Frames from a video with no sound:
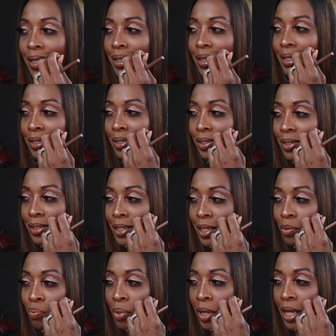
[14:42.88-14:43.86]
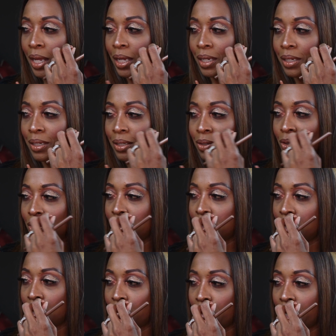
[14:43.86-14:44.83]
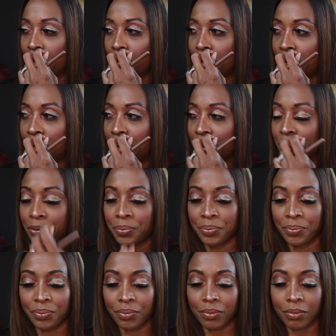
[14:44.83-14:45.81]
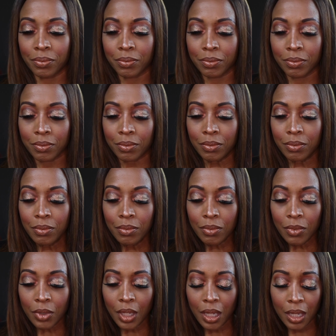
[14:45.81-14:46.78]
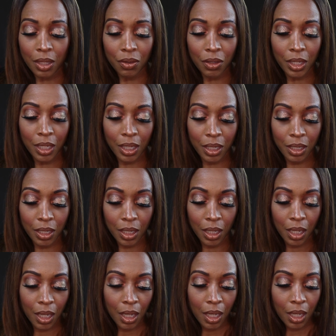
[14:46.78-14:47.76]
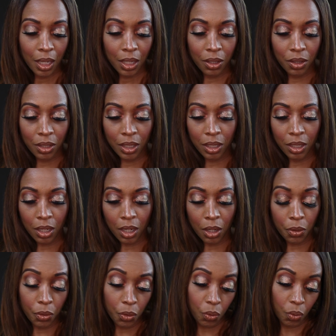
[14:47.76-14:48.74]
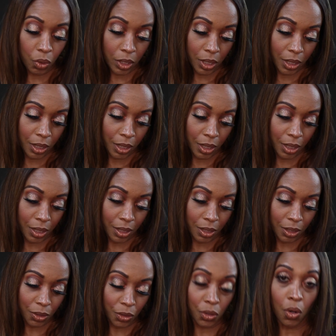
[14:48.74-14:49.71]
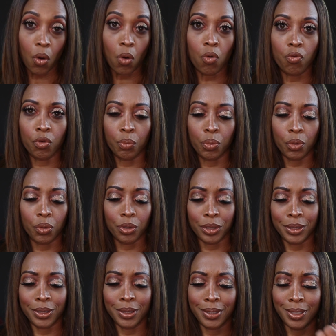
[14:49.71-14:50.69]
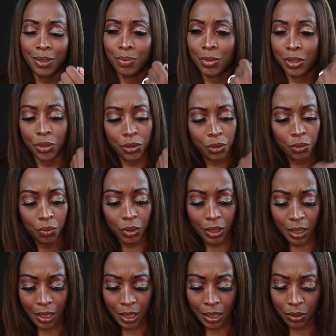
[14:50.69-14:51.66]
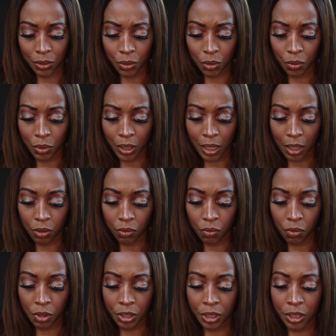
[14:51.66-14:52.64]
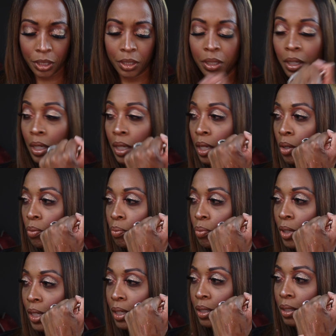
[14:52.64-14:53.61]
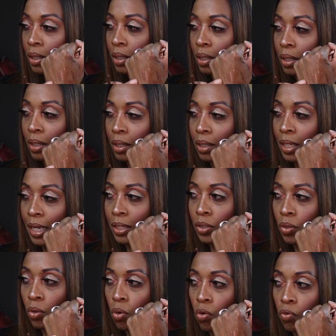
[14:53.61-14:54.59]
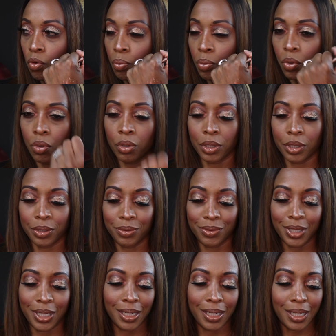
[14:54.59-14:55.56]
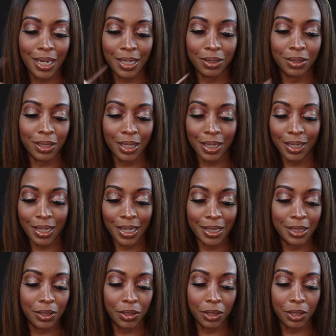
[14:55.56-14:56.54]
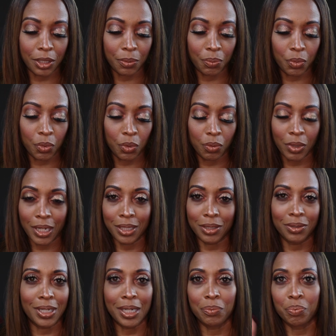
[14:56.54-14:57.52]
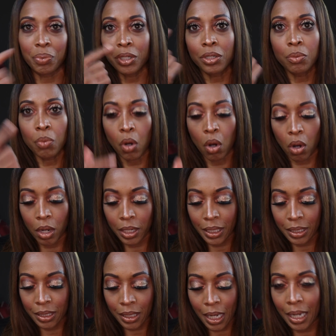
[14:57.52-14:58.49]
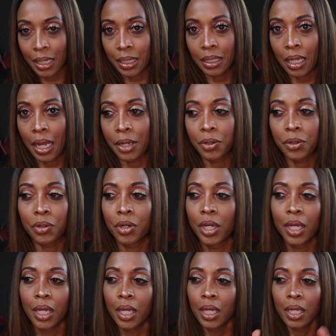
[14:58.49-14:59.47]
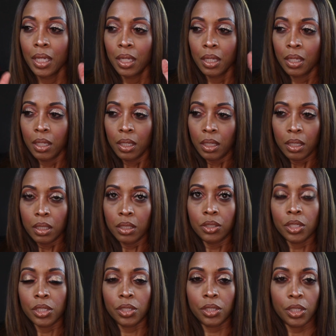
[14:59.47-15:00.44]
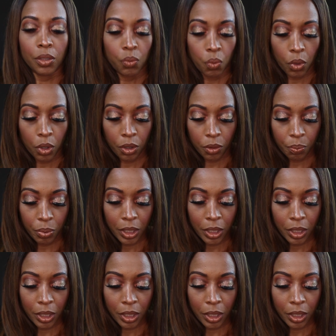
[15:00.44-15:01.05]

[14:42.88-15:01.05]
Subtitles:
This is Get Paid. You can see it better here. And then the other one is Overboard. I'm not sure what that has to do with California, but that's Overboard. I ended up, I put them on as eyeliner. it just didn't work.